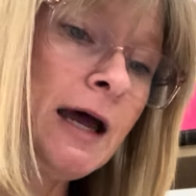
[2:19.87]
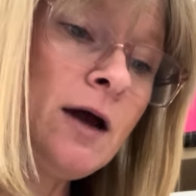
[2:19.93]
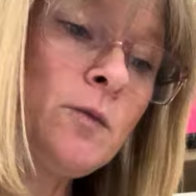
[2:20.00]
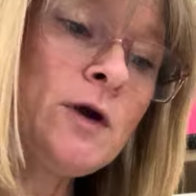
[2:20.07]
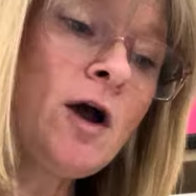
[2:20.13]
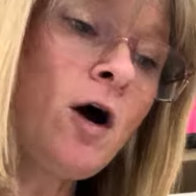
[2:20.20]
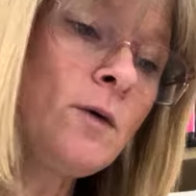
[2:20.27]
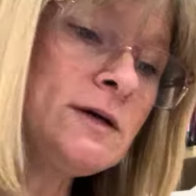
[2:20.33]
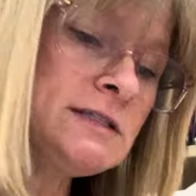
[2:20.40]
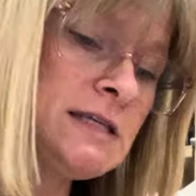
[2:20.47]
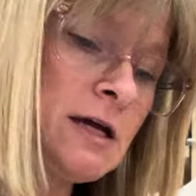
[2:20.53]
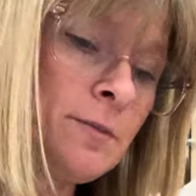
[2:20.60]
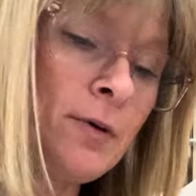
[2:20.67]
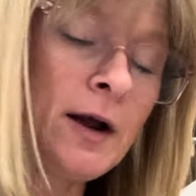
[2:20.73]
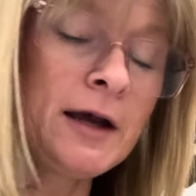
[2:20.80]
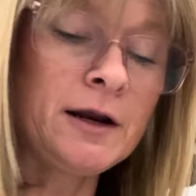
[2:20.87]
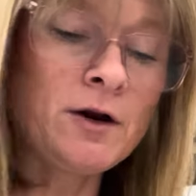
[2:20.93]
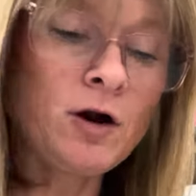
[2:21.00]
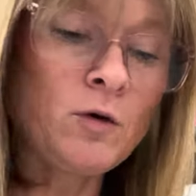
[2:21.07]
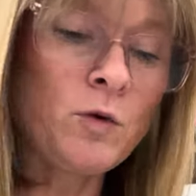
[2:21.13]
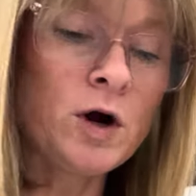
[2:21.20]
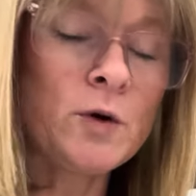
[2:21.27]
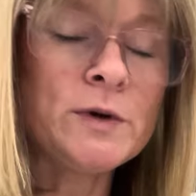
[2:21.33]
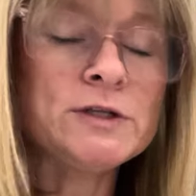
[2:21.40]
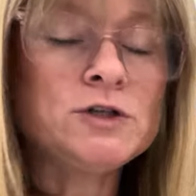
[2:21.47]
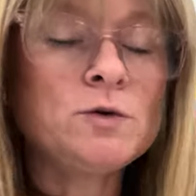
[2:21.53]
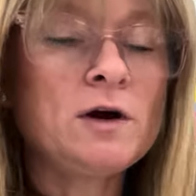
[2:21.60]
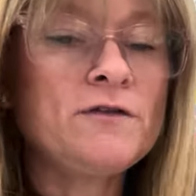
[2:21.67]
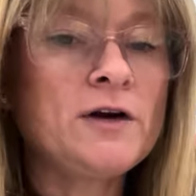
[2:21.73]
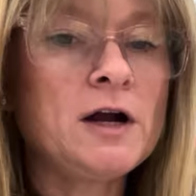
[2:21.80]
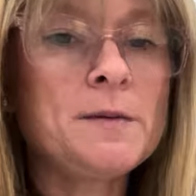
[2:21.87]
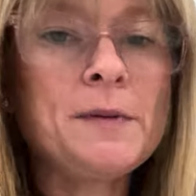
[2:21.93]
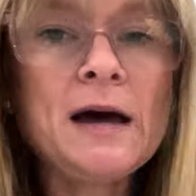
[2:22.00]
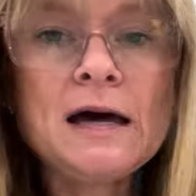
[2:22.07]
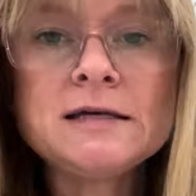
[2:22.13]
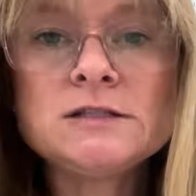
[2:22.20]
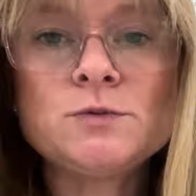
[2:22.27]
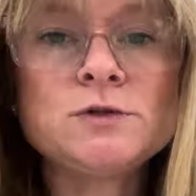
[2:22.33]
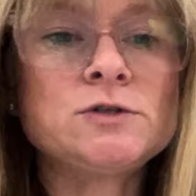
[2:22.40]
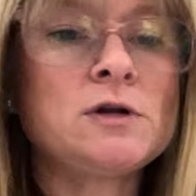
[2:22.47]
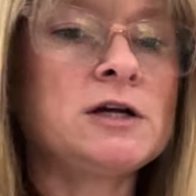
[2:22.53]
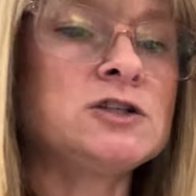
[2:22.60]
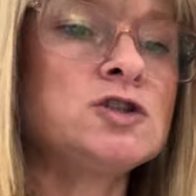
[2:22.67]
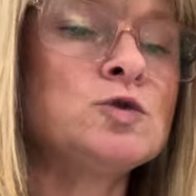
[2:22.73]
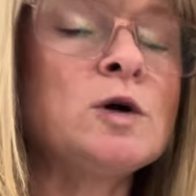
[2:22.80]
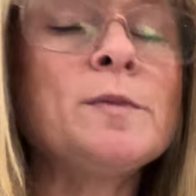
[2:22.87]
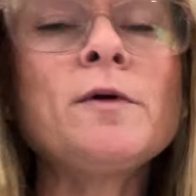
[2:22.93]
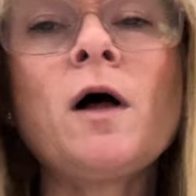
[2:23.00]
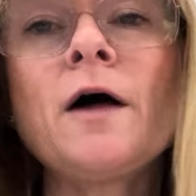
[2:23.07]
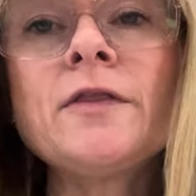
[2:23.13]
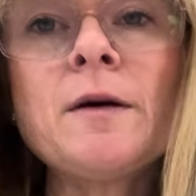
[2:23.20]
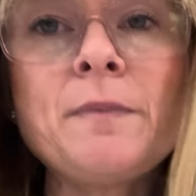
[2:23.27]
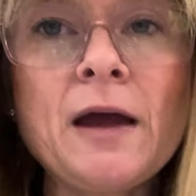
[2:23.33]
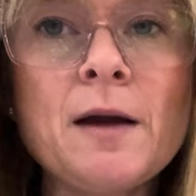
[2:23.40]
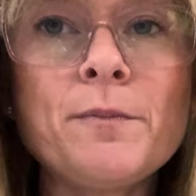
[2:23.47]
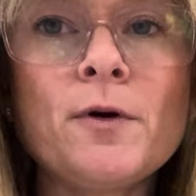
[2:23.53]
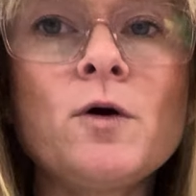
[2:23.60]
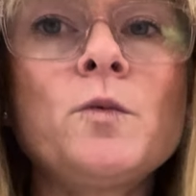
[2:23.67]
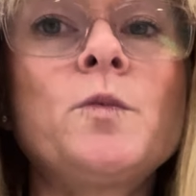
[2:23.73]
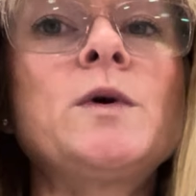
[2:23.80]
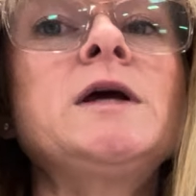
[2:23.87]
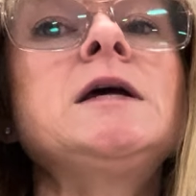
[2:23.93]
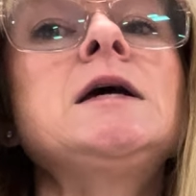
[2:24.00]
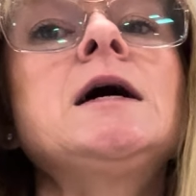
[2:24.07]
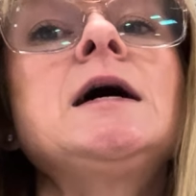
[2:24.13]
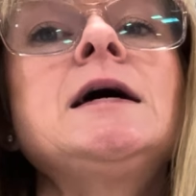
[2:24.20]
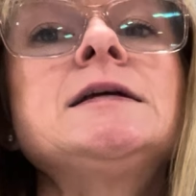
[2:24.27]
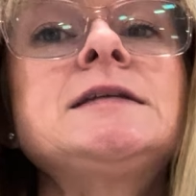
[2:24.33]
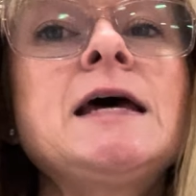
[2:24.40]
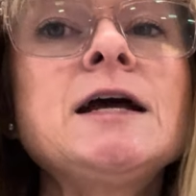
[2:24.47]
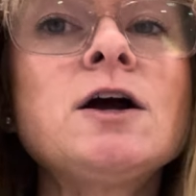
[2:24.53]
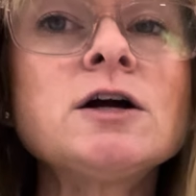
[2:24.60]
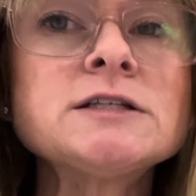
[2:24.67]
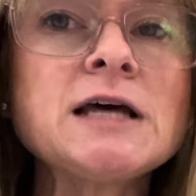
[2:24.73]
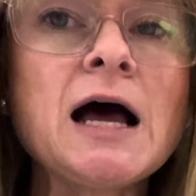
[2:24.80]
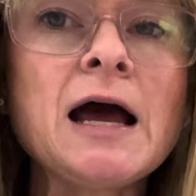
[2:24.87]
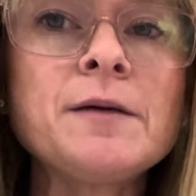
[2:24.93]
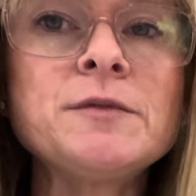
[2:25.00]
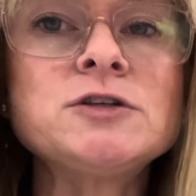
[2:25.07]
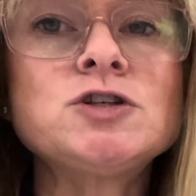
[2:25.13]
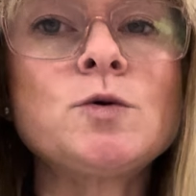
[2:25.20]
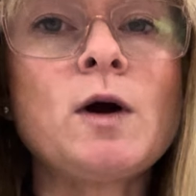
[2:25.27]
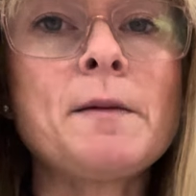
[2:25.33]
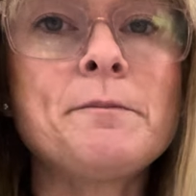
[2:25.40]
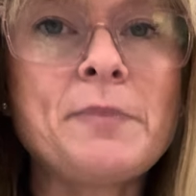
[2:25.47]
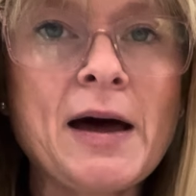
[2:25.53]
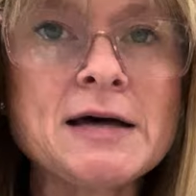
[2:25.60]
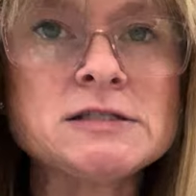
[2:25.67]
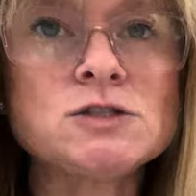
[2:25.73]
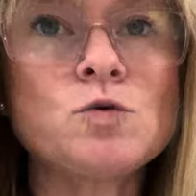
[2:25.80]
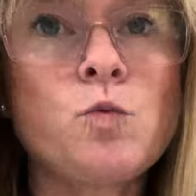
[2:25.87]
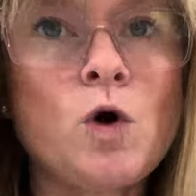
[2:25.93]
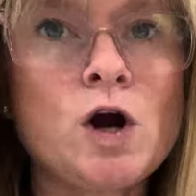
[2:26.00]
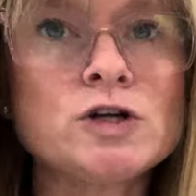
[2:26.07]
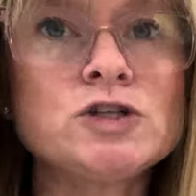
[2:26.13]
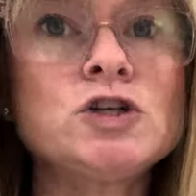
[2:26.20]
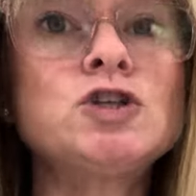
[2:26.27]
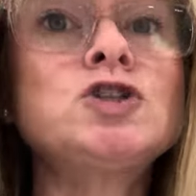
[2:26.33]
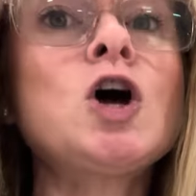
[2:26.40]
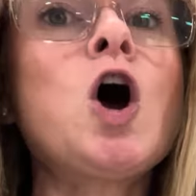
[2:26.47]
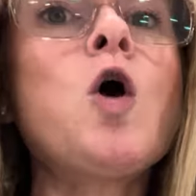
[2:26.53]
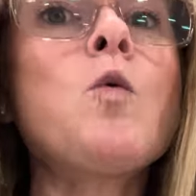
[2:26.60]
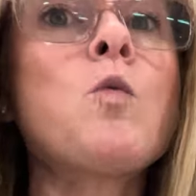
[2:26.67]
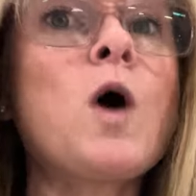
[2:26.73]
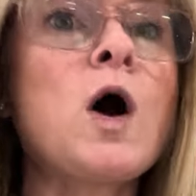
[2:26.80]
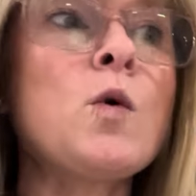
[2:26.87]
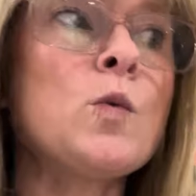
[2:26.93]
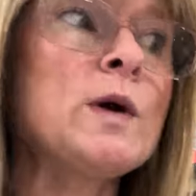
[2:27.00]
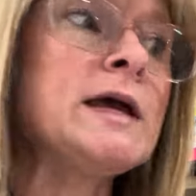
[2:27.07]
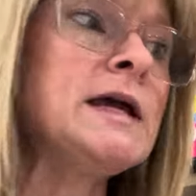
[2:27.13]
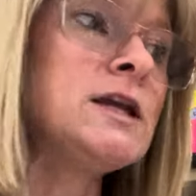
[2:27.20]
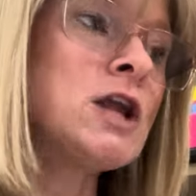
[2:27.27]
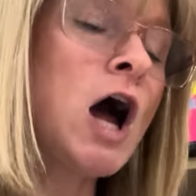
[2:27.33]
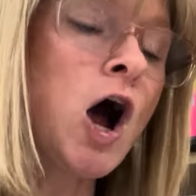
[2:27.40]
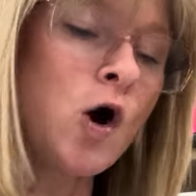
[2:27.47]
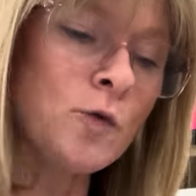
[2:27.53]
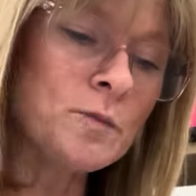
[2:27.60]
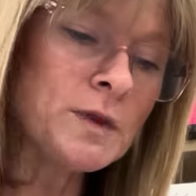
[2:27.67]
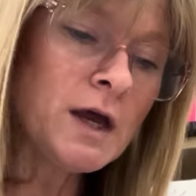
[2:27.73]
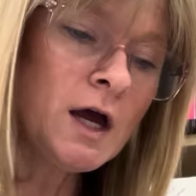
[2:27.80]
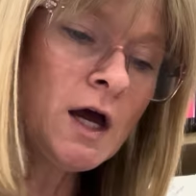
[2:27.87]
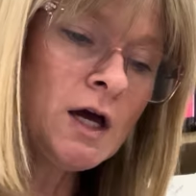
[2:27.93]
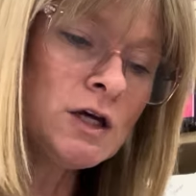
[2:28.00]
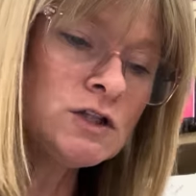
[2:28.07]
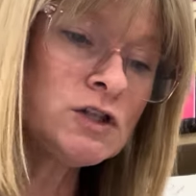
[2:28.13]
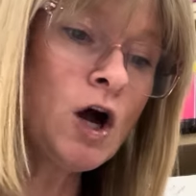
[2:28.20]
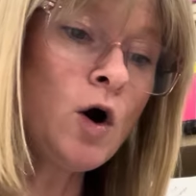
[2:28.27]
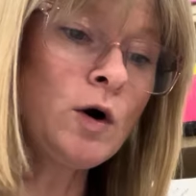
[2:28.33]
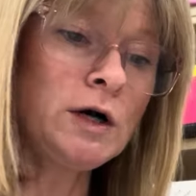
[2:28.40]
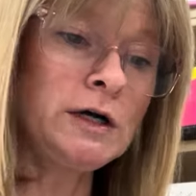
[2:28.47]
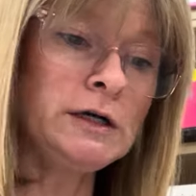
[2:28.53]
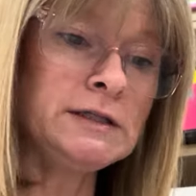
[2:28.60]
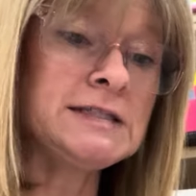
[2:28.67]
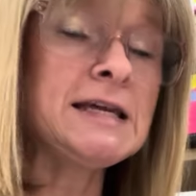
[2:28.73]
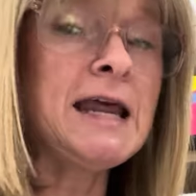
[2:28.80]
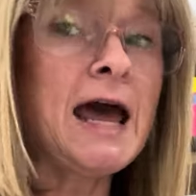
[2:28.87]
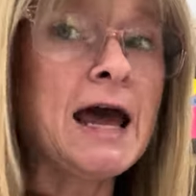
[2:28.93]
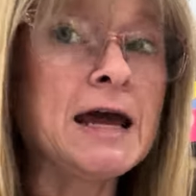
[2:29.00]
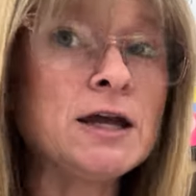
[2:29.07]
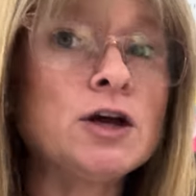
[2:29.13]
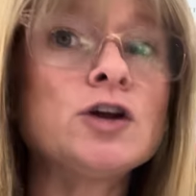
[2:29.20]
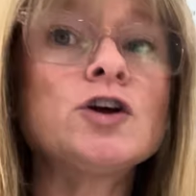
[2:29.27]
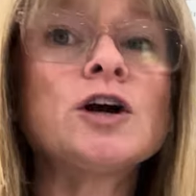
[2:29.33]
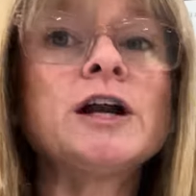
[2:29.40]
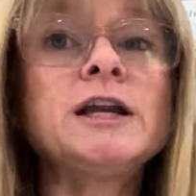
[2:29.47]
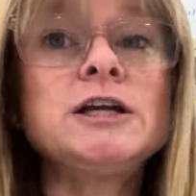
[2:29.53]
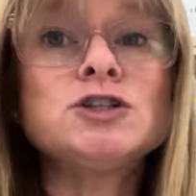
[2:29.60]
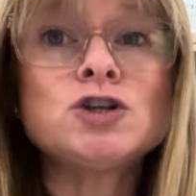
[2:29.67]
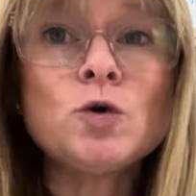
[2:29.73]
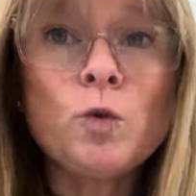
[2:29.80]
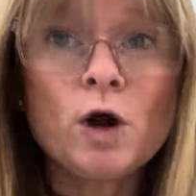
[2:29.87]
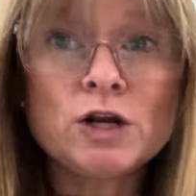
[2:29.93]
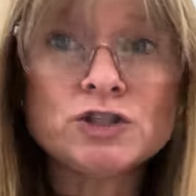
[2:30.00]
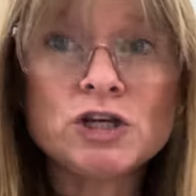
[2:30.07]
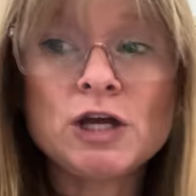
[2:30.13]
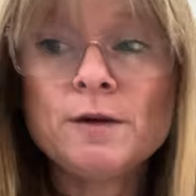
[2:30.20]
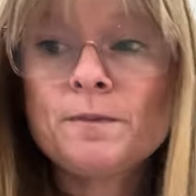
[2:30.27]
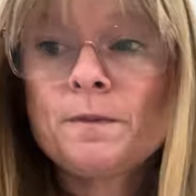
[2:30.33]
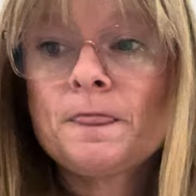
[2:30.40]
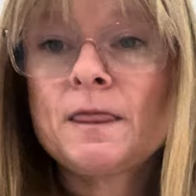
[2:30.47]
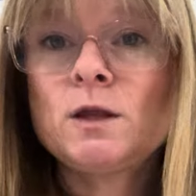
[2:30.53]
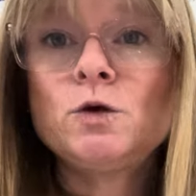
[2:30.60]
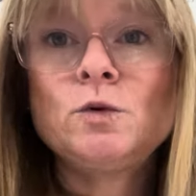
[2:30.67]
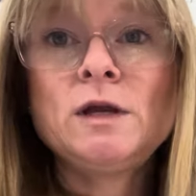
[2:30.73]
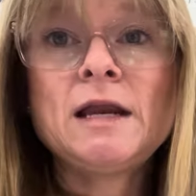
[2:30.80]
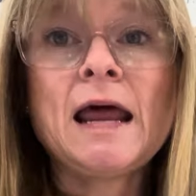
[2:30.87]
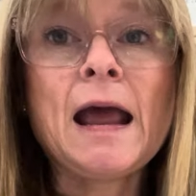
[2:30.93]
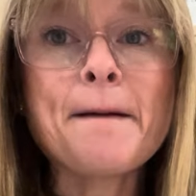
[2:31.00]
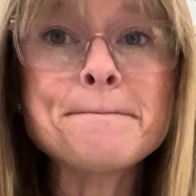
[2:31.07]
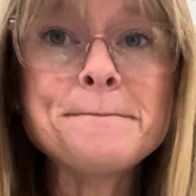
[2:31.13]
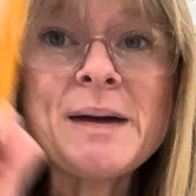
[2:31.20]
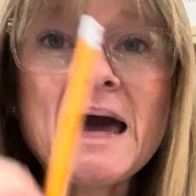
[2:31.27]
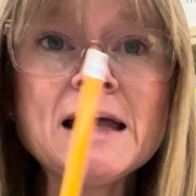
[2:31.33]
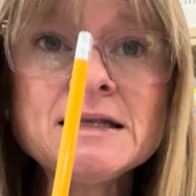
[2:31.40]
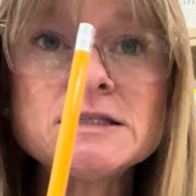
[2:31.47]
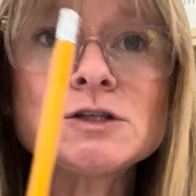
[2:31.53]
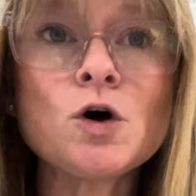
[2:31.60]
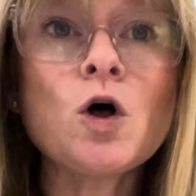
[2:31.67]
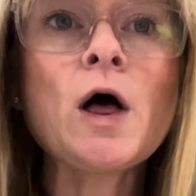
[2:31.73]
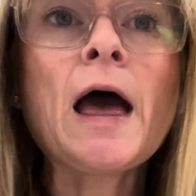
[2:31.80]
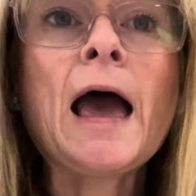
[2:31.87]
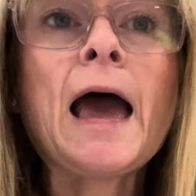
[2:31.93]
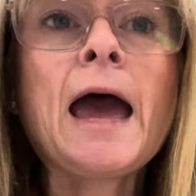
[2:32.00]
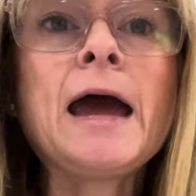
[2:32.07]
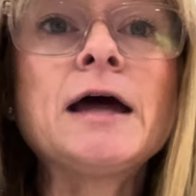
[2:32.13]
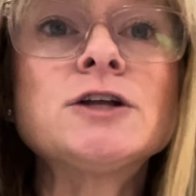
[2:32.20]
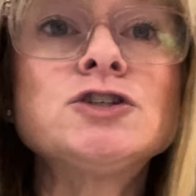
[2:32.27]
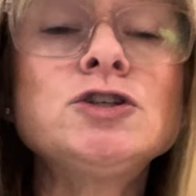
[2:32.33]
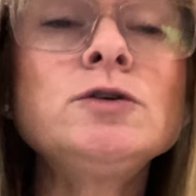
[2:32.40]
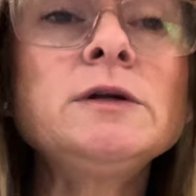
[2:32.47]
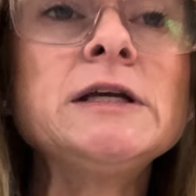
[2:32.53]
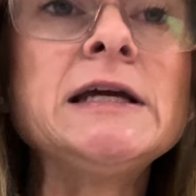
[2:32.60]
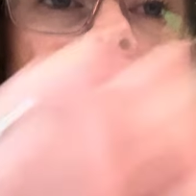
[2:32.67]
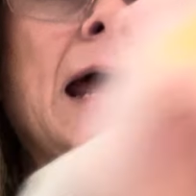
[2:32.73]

we always take pride in our work. We do our very best. We do not scribble on the paper. We take our time and do our best work to show what we know. So today, you're going to need your worksheet. You need a pencil, and you need